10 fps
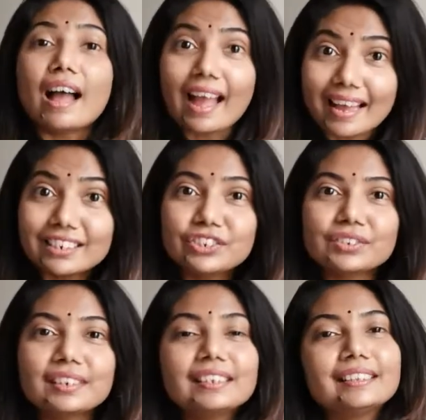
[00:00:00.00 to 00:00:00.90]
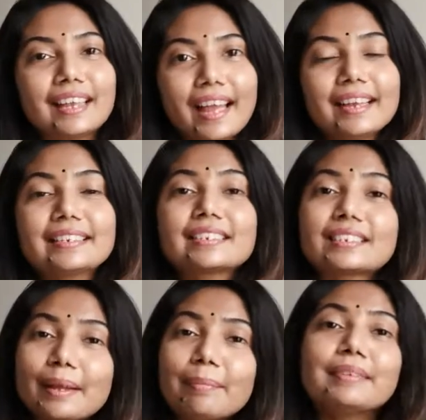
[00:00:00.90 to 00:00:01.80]
Additionally, they add
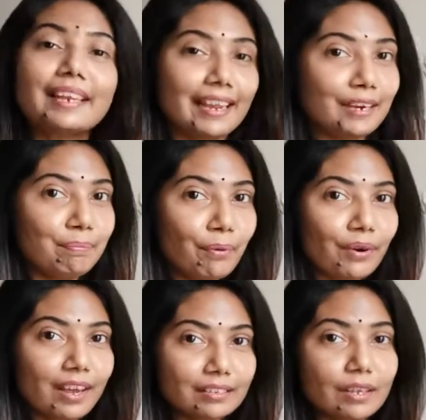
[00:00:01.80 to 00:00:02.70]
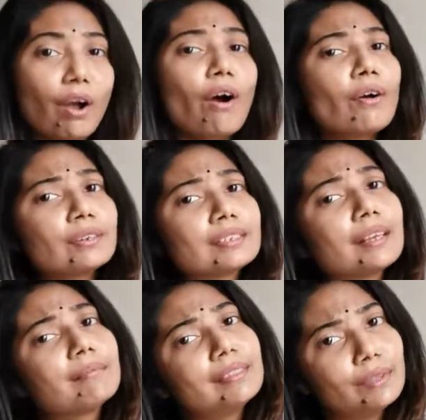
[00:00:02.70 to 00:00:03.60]
some dairy products or
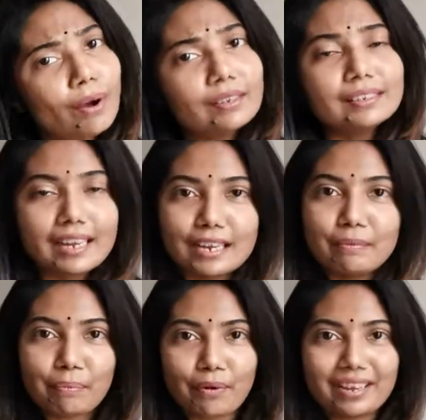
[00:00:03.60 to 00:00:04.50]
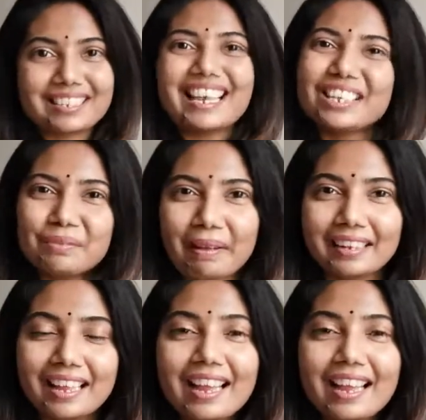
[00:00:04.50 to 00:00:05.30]
some non-dairy products as well.